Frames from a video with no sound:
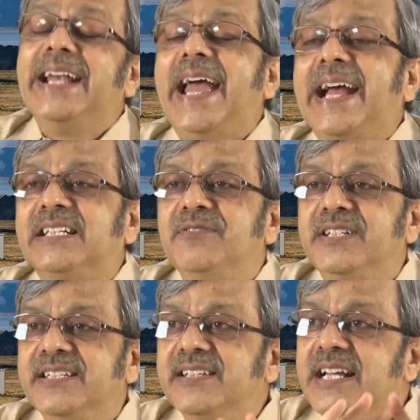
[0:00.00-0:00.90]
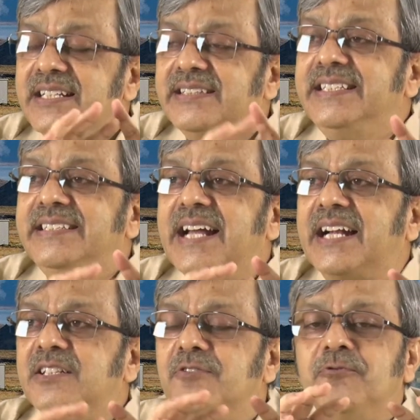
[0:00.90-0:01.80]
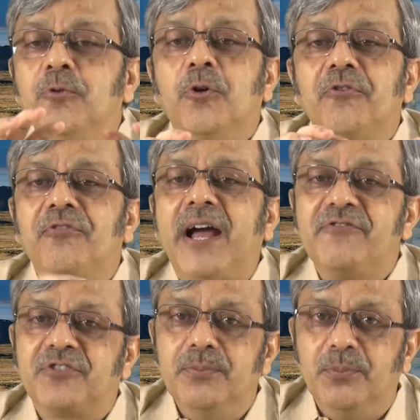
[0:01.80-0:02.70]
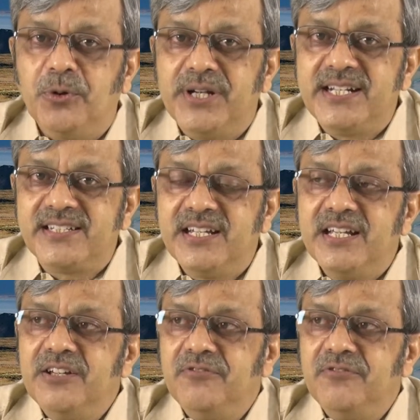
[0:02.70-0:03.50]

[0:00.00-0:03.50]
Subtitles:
and activities. These are the 4-5 components